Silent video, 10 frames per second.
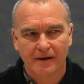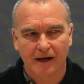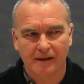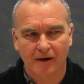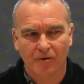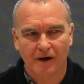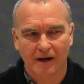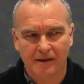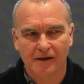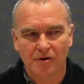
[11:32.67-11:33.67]
And that,
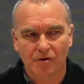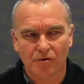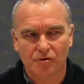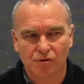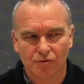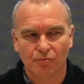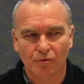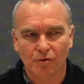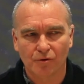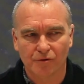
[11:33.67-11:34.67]
I think, should
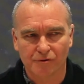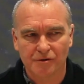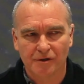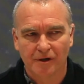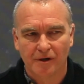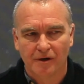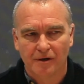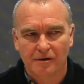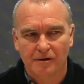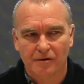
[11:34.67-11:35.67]
warn us
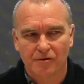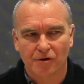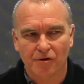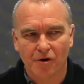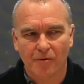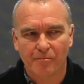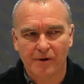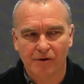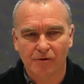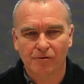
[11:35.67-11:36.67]
to not
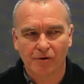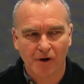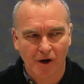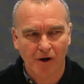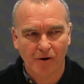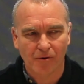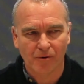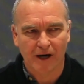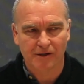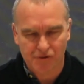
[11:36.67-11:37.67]
be
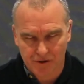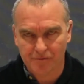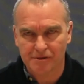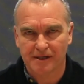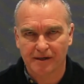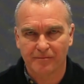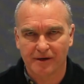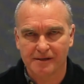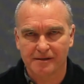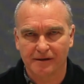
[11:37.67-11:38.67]
gung-ho and too
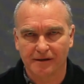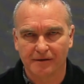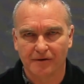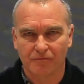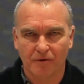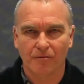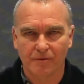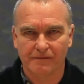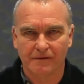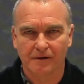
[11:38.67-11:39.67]
celebratory of what
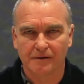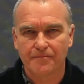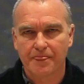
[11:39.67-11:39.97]
we've got